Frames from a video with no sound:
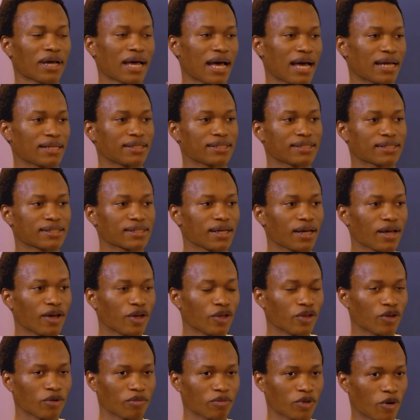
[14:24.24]
can't,
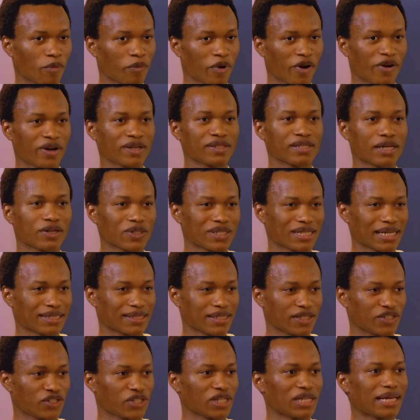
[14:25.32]
your parents are not
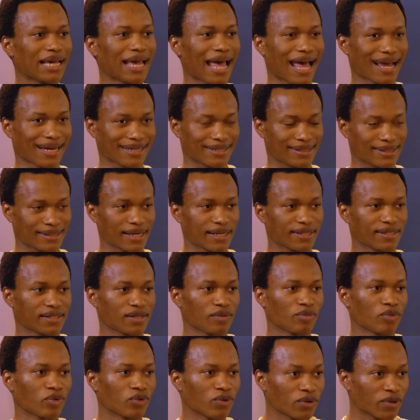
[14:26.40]
essentially
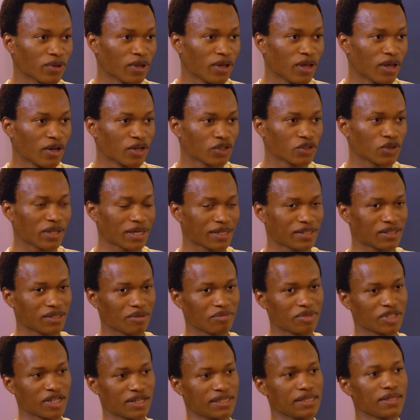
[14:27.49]
accessible. So there's some
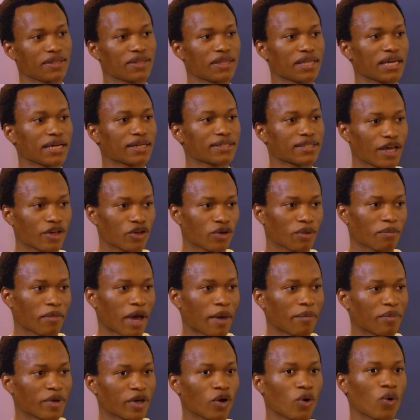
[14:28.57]
certain things that you
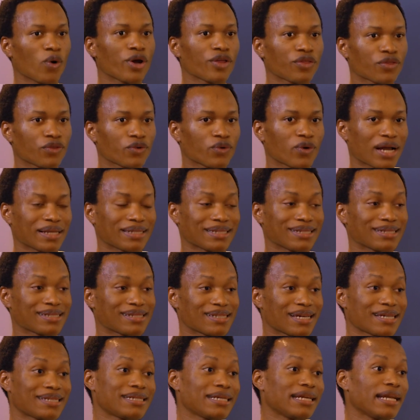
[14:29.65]
might be going through at a
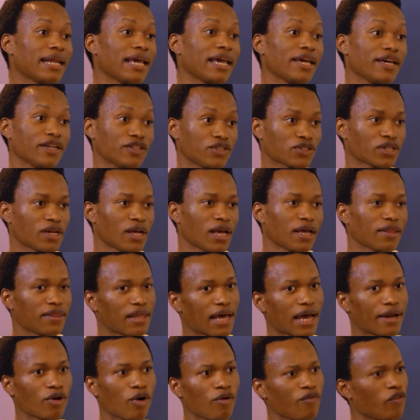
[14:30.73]
certain age
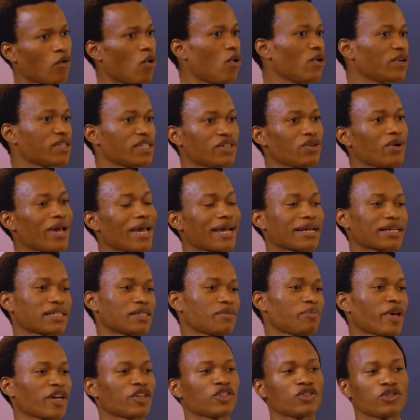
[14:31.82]
that, of course, they don't
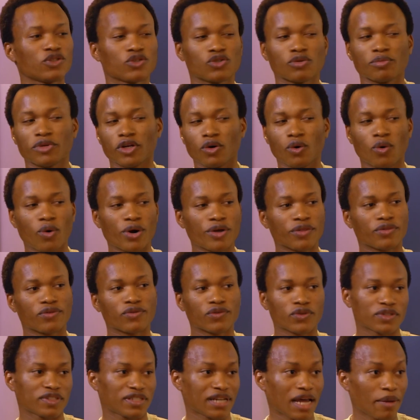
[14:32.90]
expect you to be going through
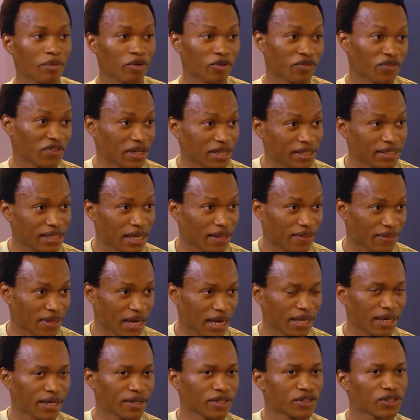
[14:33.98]
those type of things at
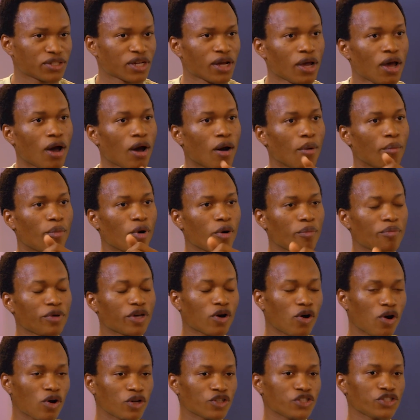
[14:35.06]
that age. But
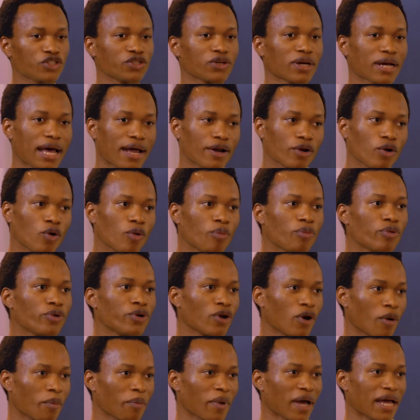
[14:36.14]
because you can't open
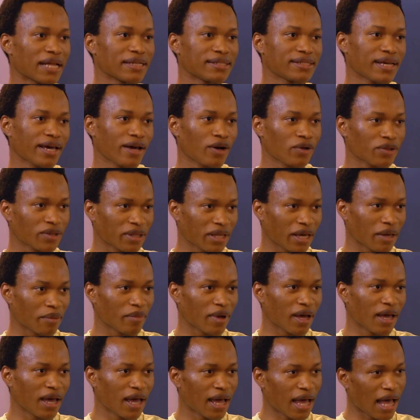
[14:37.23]
up and tell them
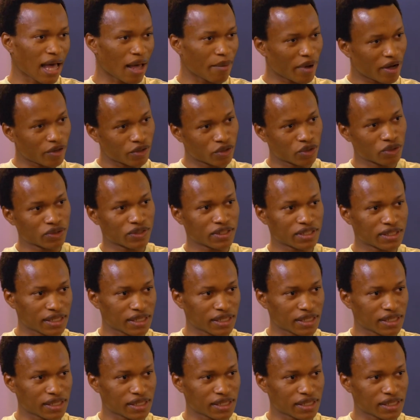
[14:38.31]
about those